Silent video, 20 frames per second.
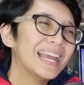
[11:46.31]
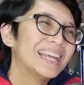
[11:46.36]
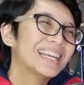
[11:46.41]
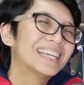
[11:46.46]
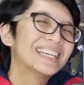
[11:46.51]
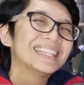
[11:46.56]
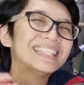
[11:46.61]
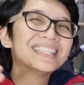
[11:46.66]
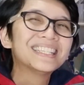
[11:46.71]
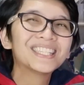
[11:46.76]

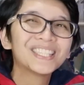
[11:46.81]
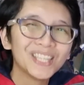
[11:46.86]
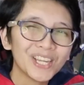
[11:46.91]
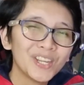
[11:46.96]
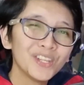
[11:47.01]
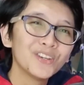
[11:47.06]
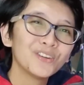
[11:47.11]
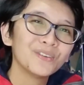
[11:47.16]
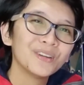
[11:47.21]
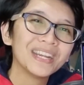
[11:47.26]

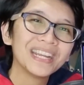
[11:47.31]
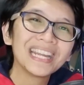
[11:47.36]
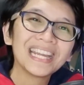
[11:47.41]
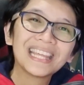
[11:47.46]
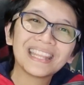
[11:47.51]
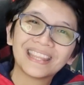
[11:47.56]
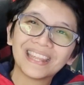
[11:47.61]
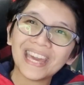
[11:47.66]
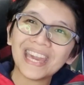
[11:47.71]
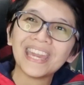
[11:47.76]

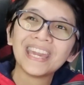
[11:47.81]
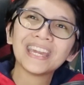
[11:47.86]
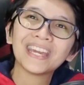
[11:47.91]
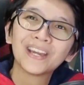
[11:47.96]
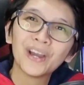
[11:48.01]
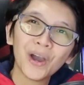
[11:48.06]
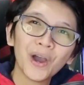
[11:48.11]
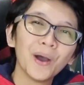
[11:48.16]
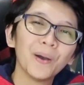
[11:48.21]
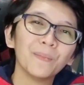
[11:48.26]
considering they
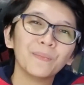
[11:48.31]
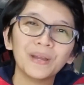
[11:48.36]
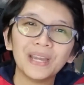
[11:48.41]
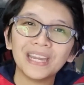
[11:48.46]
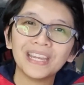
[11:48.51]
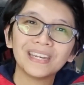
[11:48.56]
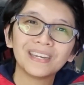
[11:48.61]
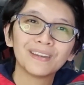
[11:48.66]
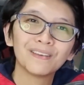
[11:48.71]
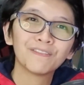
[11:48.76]
come
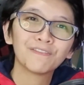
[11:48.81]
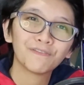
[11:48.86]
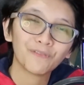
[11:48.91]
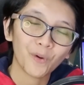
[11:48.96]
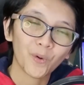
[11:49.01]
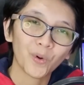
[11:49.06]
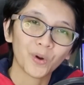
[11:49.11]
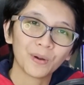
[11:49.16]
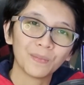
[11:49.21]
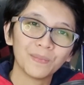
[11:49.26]
in the
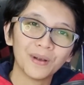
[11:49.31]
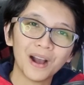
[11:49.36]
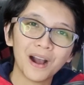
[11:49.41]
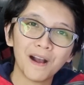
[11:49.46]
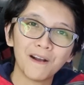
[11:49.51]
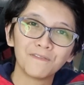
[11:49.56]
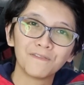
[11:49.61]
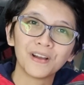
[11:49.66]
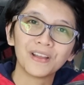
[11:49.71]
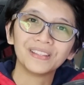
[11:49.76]
form
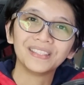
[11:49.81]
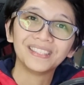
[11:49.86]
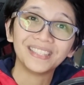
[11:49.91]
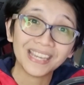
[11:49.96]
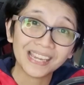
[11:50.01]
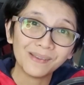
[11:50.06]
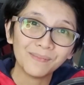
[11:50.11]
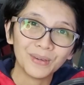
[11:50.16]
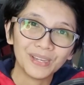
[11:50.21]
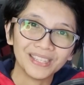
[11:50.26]
of
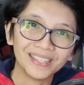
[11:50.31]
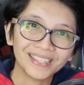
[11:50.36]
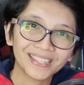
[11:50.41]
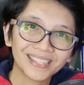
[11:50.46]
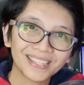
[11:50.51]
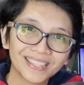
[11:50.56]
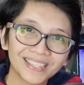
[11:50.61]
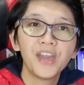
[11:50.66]
demons.